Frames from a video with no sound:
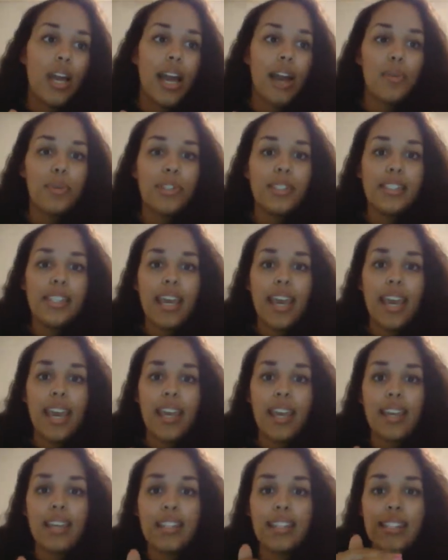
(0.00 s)
I would
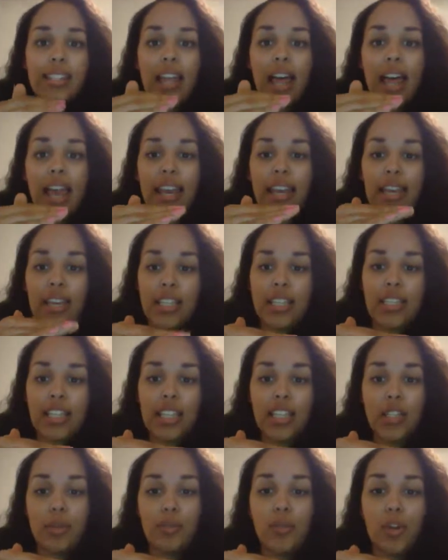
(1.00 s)
say it's like
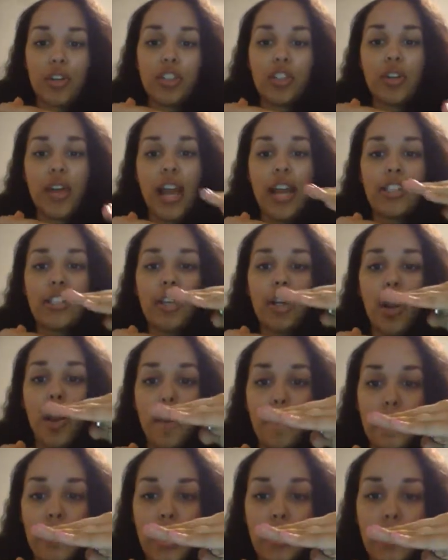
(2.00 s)
tinted moisturizer,
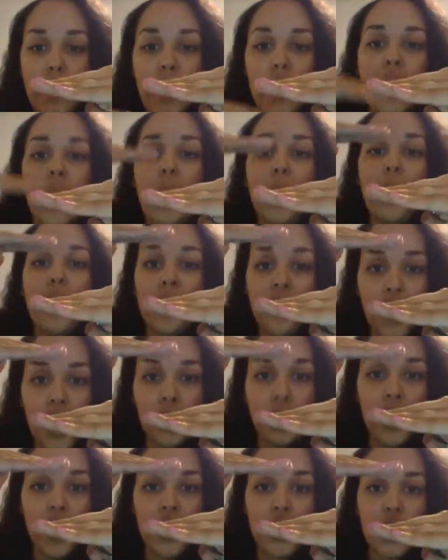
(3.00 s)
BB cream,
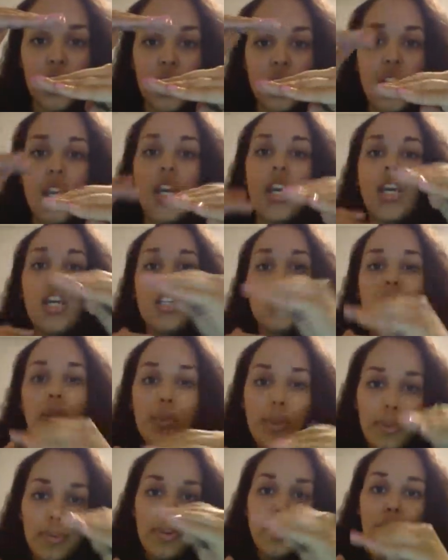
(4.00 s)
foundation. So
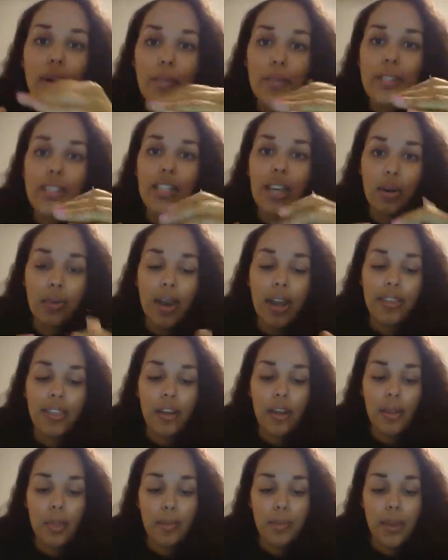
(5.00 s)
BB cream is like right
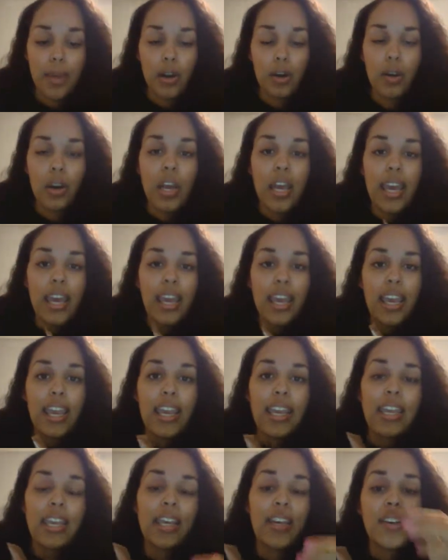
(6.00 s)
there in the middle.
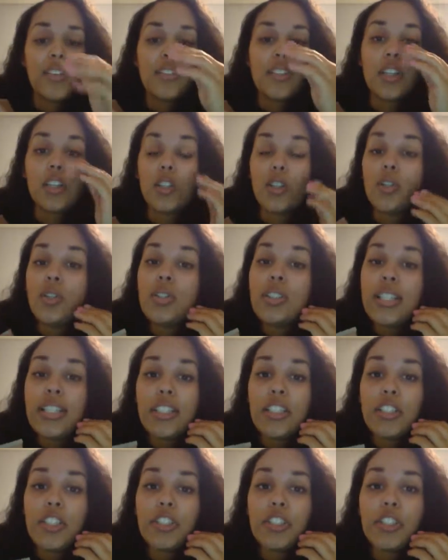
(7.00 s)
It gives a little
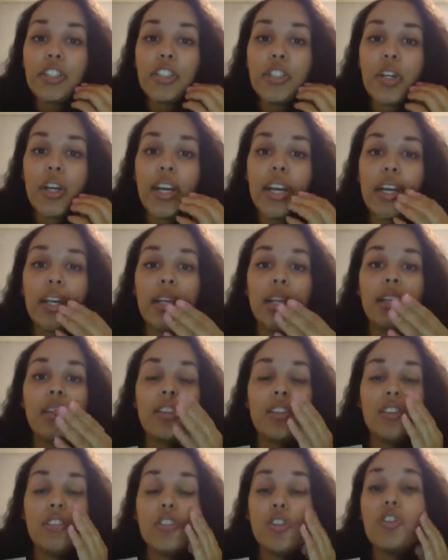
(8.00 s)
tint to
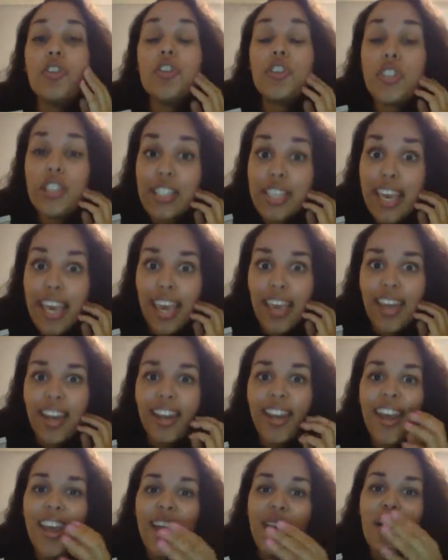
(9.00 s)
your
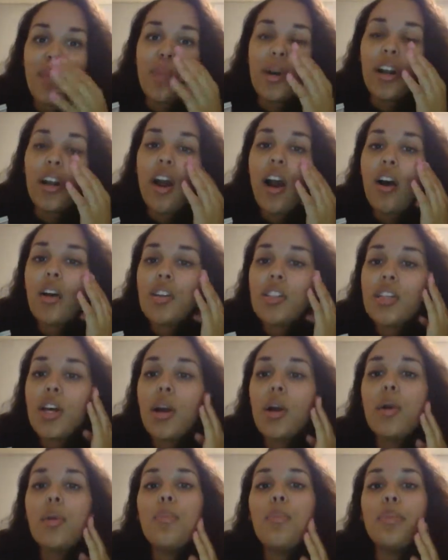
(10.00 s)
skin, but it
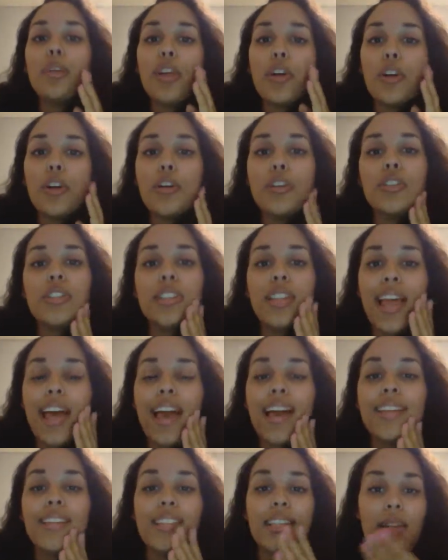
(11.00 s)
also blurs
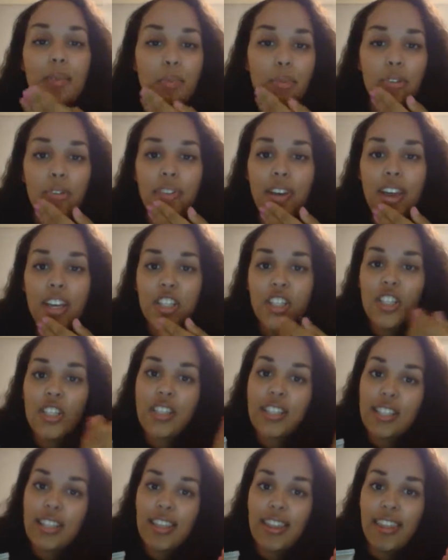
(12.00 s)
lines,
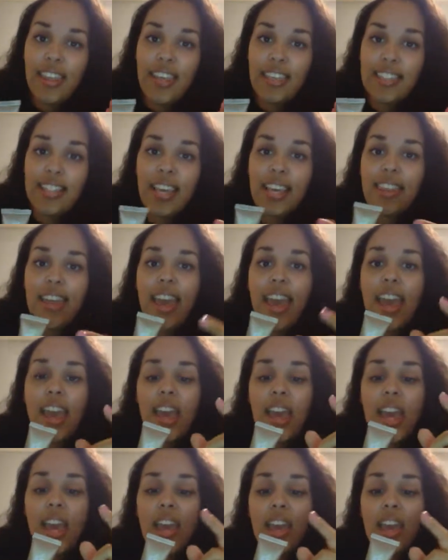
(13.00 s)
imperfections, and things like that.